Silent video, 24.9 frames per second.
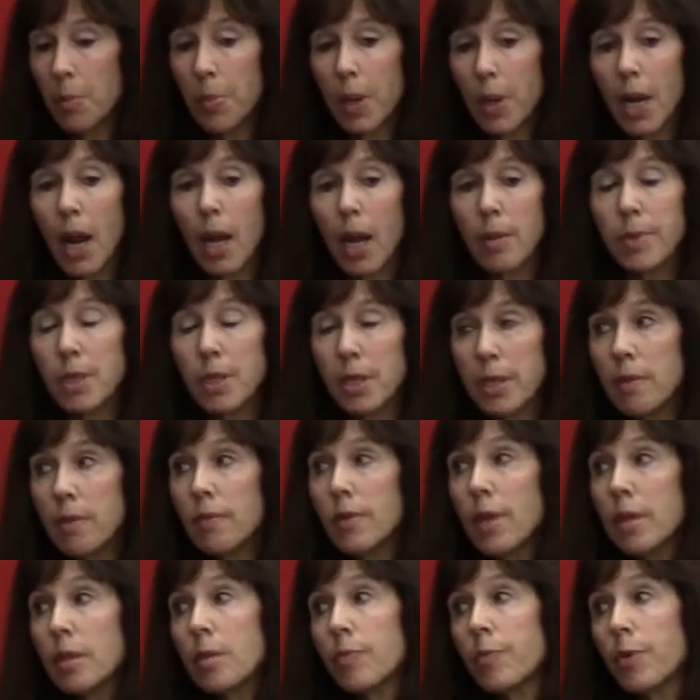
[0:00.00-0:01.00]
but I believe
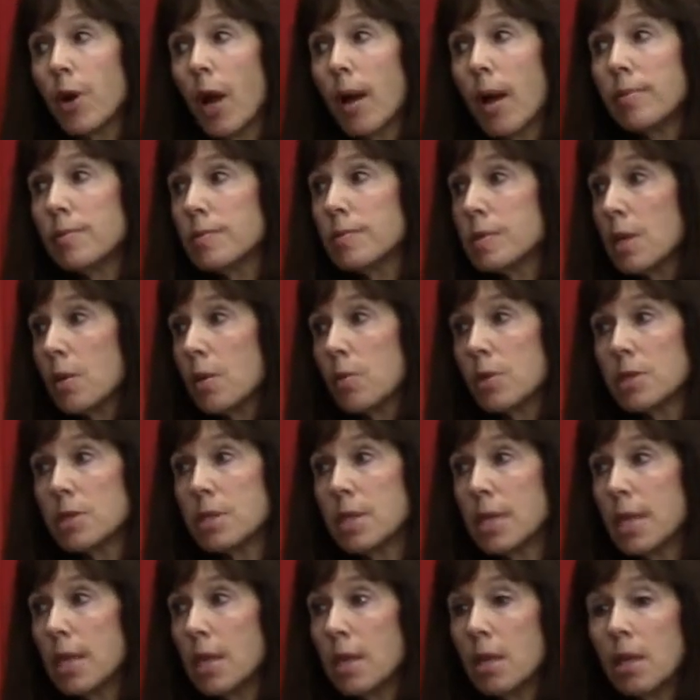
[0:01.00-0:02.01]
that the problems that we're
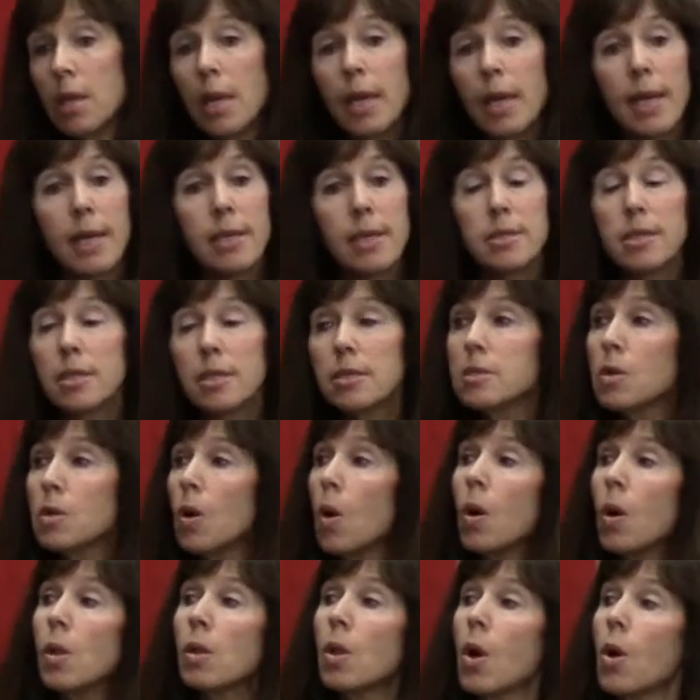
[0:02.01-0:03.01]
seeing exist
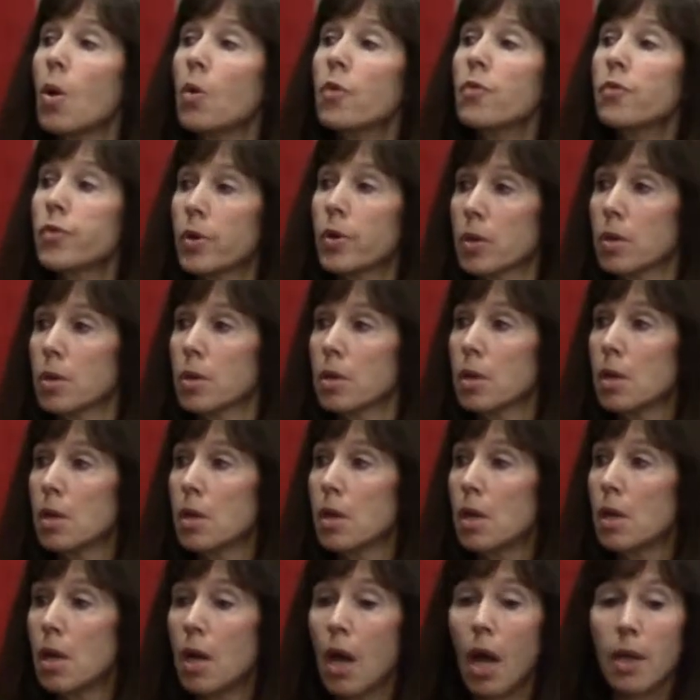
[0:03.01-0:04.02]
all
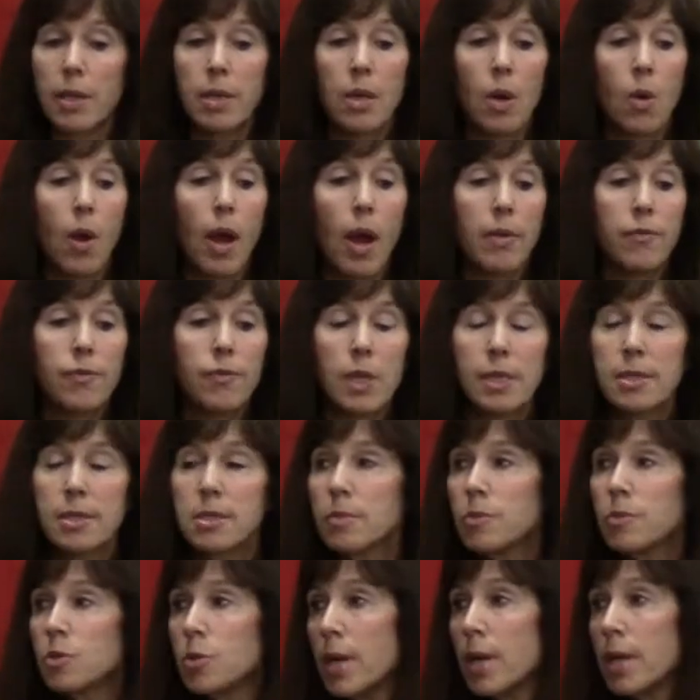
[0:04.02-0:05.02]
over. You know, I've done
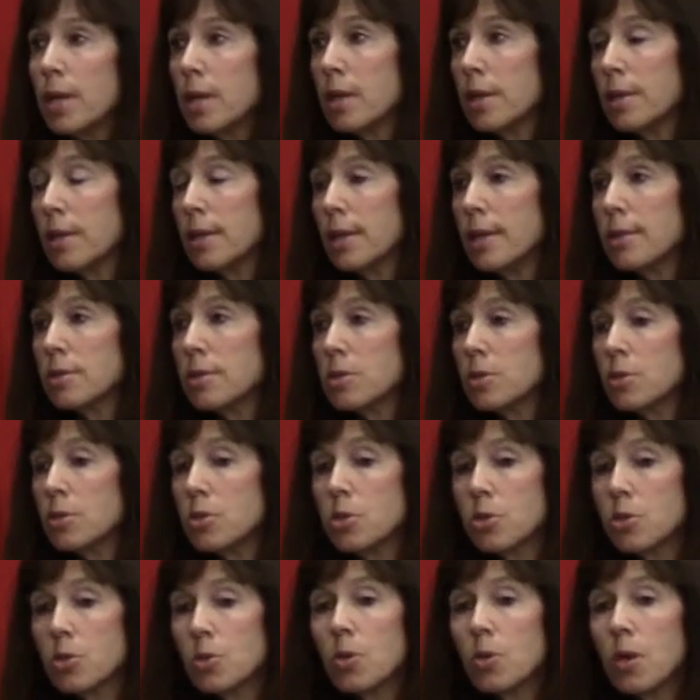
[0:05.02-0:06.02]
some training on the Eastern
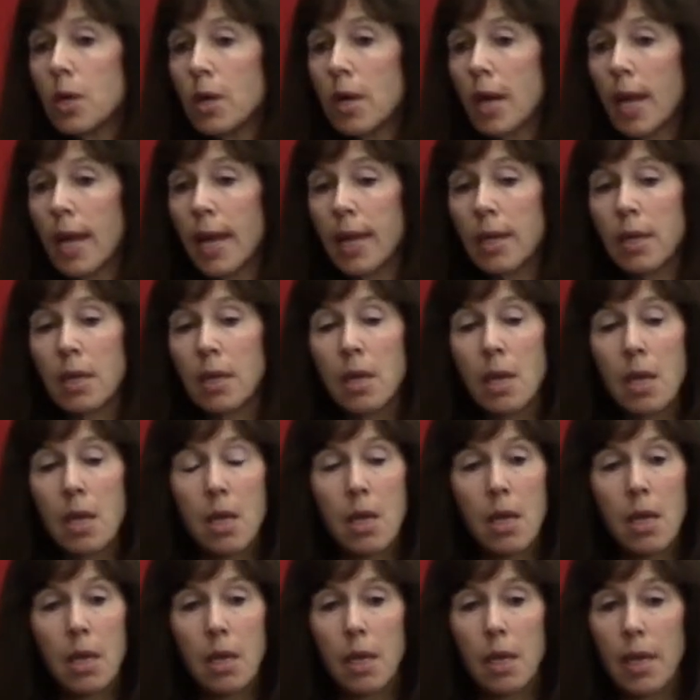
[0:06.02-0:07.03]
Shore,
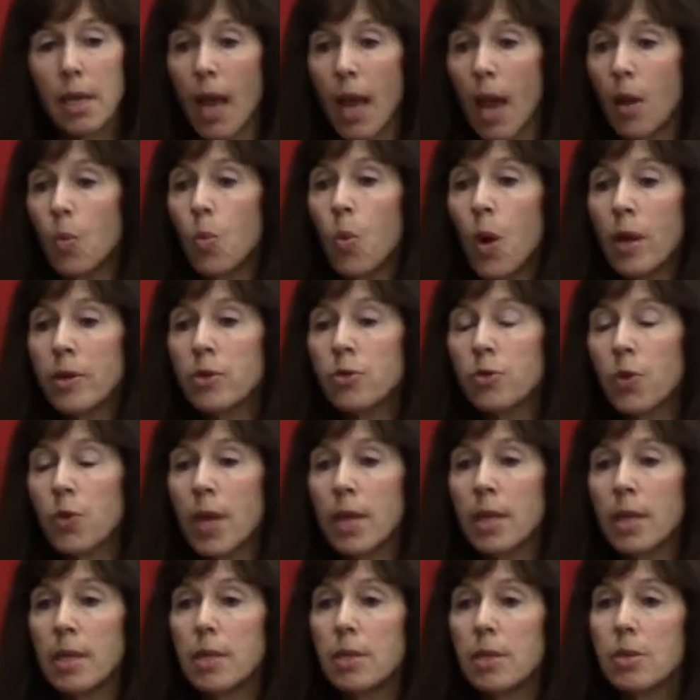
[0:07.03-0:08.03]
and at one
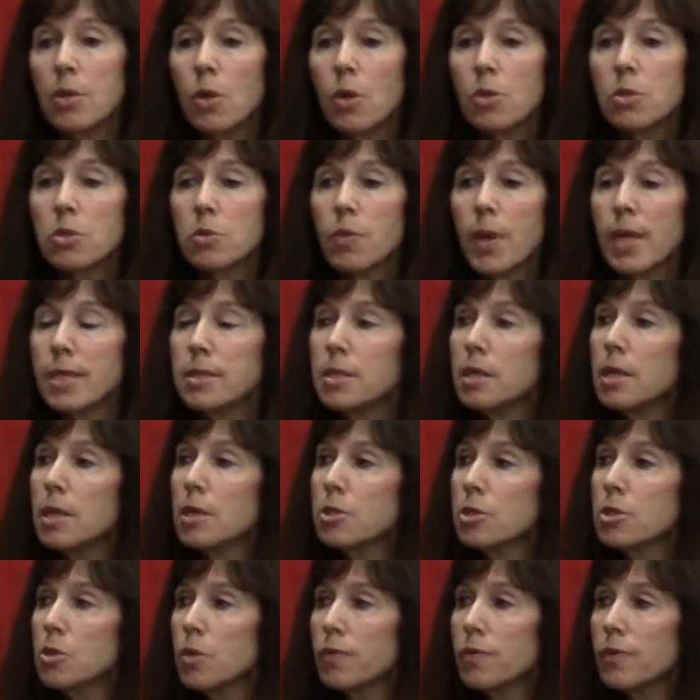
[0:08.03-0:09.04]
training, adults raised the
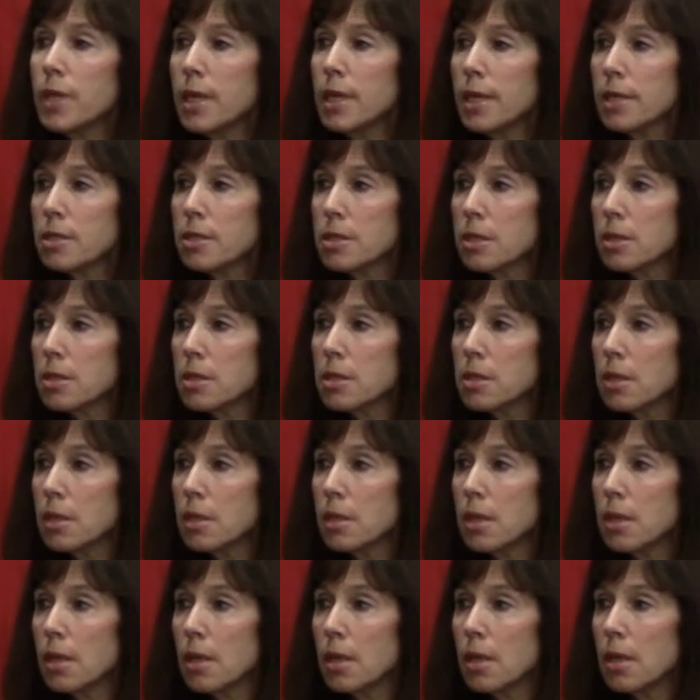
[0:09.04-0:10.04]
issue of addictions.
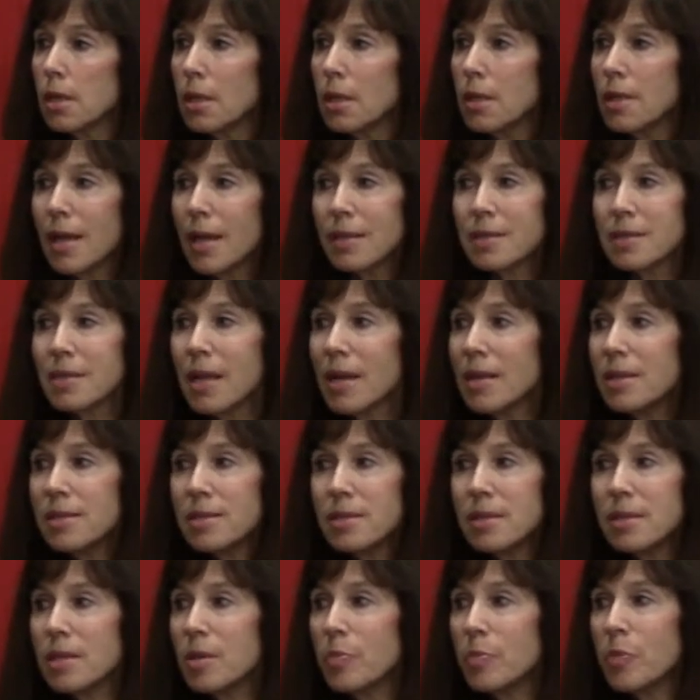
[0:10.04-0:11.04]
That's not a
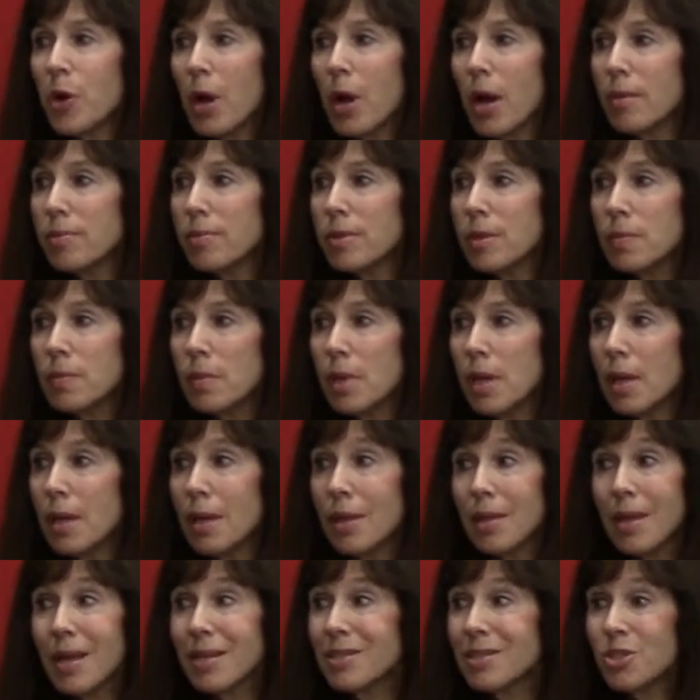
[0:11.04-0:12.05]
city problem.
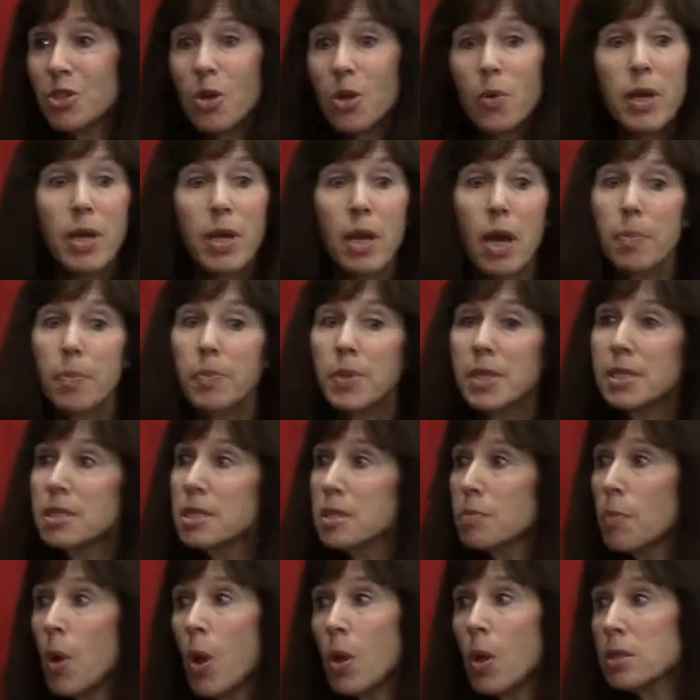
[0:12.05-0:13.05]
It's showing up in
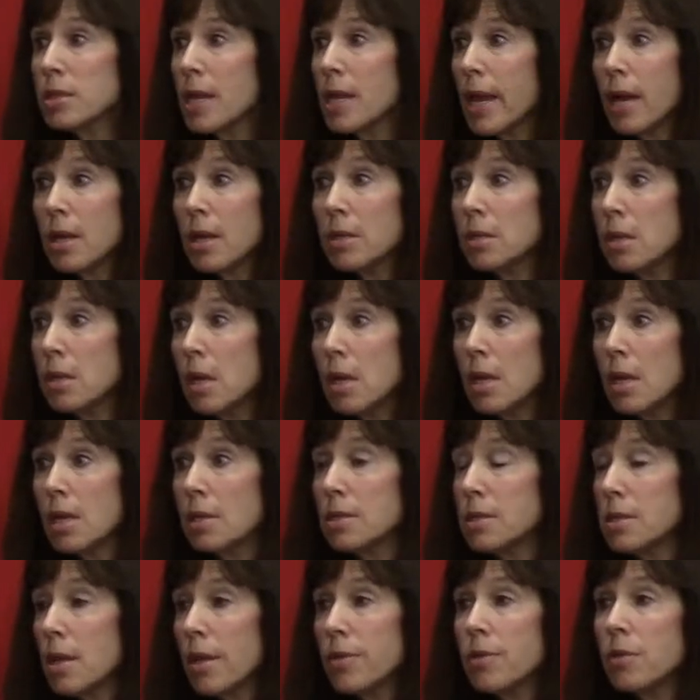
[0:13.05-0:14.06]
small-town
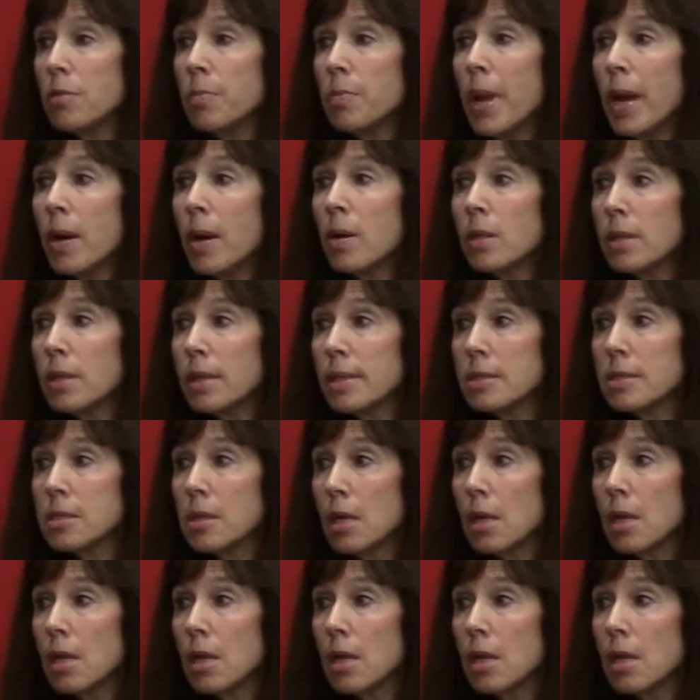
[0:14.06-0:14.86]
southern Maryland.